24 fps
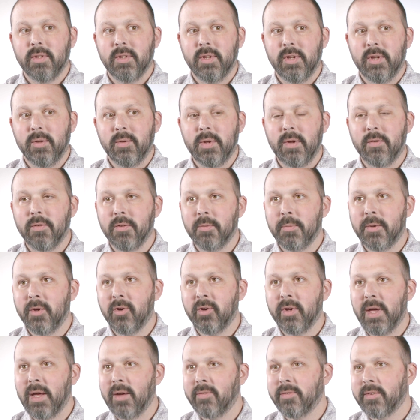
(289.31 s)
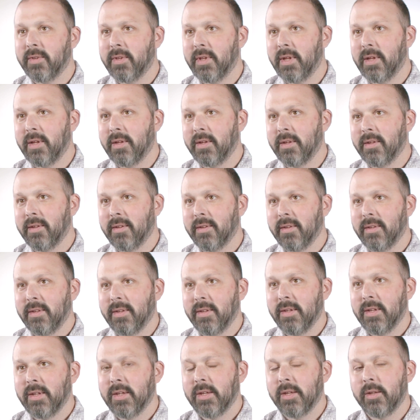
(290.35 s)
everything would be okay after that.
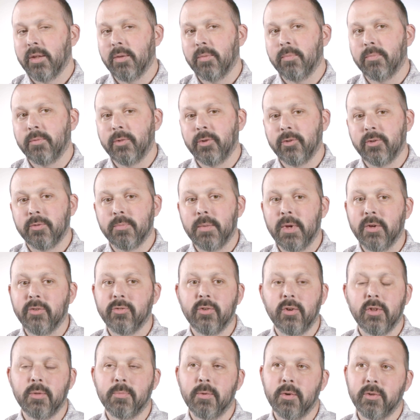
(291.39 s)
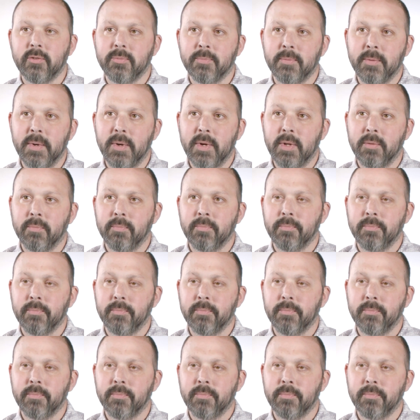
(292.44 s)
Just to make sure, they